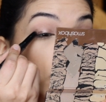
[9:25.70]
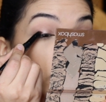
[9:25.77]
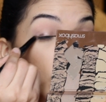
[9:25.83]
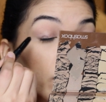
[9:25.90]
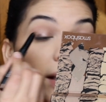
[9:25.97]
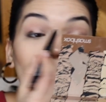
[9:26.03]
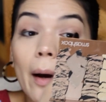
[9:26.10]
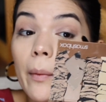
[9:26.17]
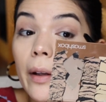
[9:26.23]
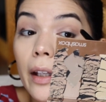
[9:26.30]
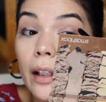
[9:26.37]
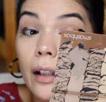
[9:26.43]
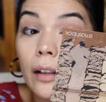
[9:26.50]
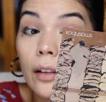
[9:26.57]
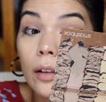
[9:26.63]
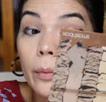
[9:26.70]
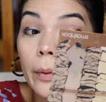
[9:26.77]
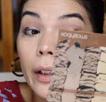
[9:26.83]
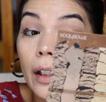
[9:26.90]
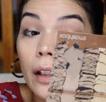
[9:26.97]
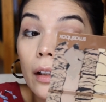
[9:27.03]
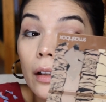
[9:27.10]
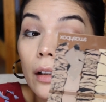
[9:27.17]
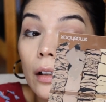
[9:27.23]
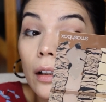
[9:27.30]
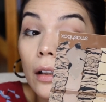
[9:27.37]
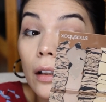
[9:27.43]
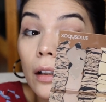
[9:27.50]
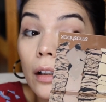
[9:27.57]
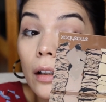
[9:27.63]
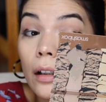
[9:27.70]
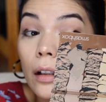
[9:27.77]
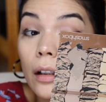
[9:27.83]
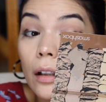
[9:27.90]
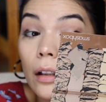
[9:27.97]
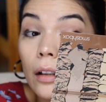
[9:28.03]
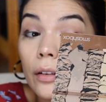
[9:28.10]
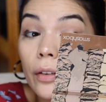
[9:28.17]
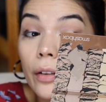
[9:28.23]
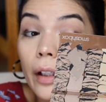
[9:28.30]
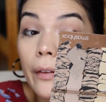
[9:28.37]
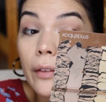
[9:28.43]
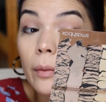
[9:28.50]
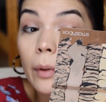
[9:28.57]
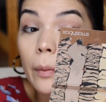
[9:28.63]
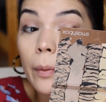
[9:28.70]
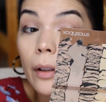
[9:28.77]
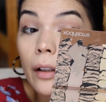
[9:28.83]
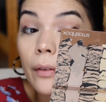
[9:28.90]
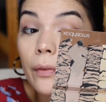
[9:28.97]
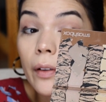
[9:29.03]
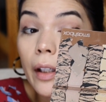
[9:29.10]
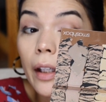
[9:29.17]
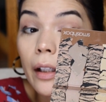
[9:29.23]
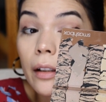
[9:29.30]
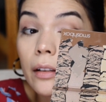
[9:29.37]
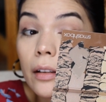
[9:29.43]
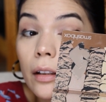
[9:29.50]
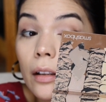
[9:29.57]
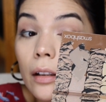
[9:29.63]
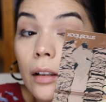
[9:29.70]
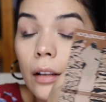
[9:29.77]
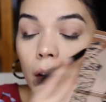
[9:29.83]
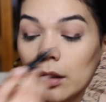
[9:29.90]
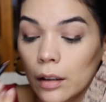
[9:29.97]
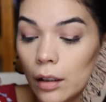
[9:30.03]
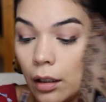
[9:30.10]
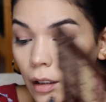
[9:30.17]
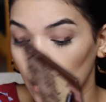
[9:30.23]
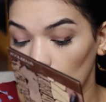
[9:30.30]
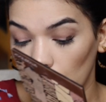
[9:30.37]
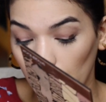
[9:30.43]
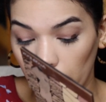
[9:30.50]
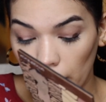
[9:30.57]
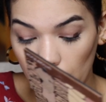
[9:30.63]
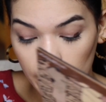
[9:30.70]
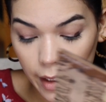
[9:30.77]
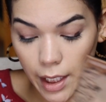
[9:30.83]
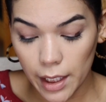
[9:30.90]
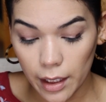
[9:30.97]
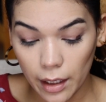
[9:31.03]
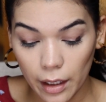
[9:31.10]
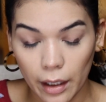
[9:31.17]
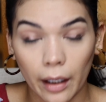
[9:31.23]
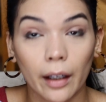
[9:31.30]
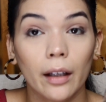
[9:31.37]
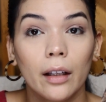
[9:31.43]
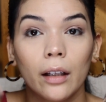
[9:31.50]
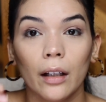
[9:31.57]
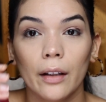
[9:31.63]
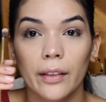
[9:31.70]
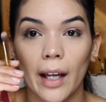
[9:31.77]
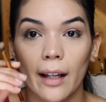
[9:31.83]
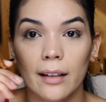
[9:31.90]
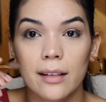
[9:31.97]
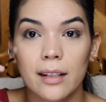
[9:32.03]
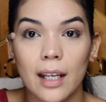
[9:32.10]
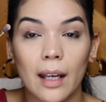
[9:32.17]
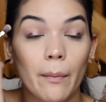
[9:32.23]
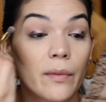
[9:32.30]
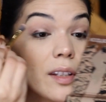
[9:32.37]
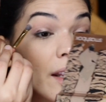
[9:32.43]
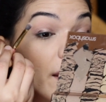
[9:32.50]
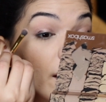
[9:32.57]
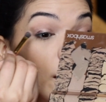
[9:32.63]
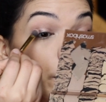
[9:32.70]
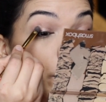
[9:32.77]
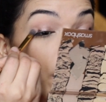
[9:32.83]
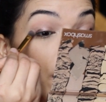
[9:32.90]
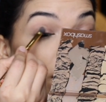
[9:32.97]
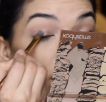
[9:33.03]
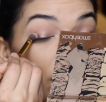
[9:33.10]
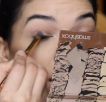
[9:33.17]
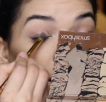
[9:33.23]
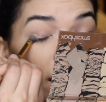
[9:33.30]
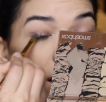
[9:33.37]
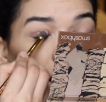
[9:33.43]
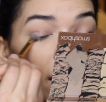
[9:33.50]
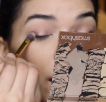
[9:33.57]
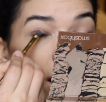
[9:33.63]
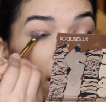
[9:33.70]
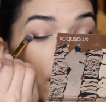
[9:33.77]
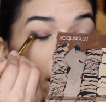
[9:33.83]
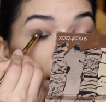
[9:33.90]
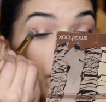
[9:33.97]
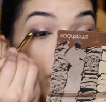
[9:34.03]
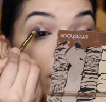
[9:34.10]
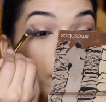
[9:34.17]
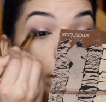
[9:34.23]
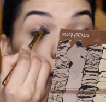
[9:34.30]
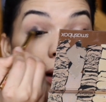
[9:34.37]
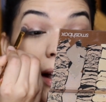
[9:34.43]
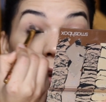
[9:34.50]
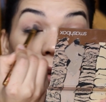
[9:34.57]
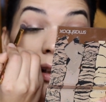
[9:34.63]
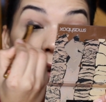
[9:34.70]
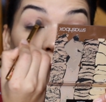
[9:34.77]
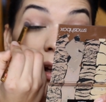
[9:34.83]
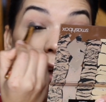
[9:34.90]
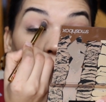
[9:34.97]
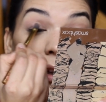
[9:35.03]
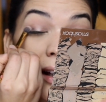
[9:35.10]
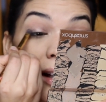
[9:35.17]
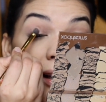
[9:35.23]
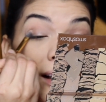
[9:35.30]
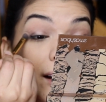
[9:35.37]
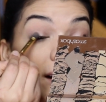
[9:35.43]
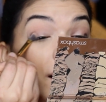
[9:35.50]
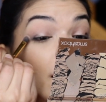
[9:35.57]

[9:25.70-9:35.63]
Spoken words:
So dabbing a little bit. Don't have to be perfect. Then taking that same synthetic brush and just blending that in.